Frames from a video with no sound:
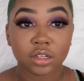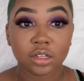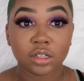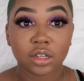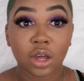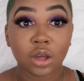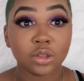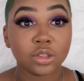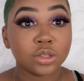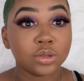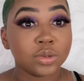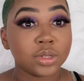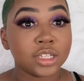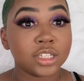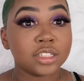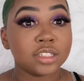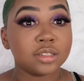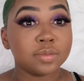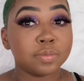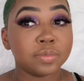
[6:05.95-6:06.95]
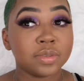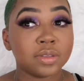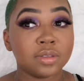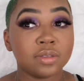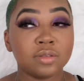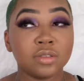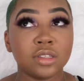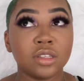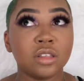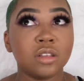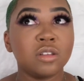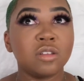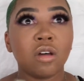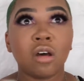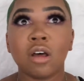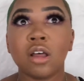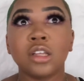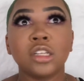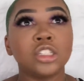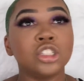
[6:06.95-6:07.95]
go through
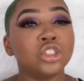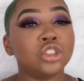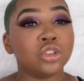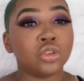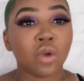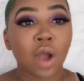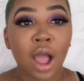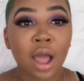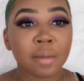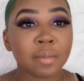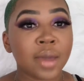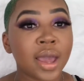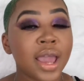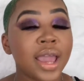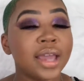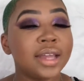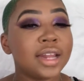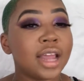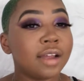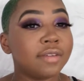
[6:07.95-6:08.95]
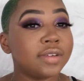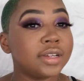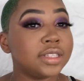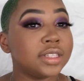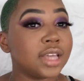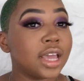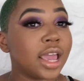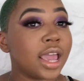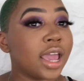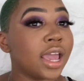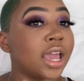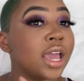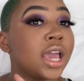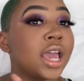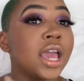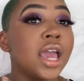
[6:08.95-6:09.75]
all this drama and everything,